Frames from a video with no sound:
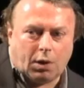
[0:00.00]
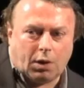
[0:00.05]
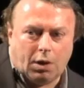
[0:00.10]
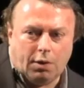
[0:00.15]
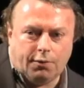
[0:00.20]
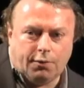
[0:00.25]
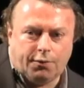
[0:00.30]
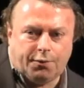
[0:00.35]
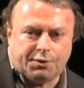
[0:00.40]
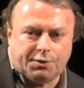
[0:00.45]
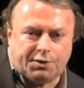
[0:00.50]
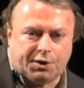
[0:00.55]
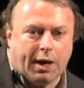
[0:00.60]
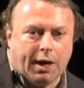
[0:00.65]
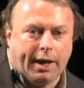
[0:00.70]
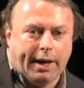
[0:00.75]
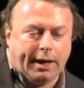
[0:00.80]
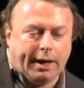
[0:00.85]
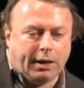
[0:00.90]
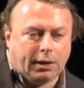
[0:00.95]
if,
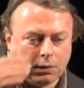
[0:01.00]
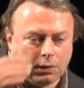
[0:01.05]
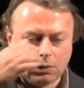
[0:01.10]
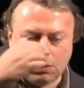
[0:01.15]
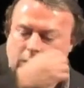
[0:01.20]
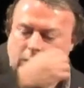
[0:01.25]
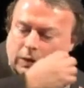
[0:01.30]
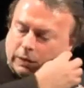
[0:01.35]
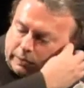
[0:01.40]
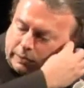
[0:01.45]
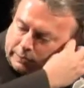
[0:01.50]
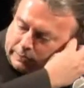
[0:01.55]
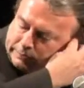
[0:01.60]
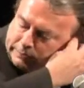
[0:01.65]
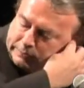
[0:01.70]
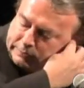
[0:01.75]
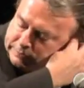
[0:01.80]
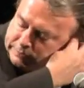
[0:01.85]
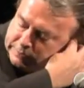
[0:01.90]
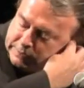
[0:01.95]
say,
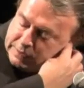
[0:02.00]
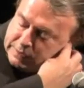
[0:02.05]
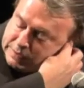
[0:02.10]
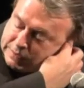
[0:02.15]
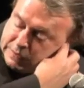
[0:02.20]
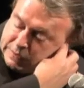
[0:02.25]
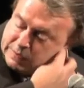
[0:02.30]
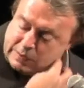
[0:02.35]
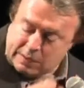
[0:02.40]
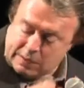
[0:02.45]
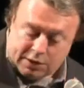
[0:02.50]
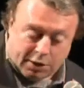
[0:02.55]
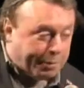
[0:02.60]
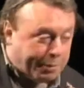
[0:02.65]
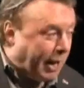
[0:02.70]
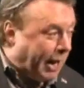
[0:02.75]
the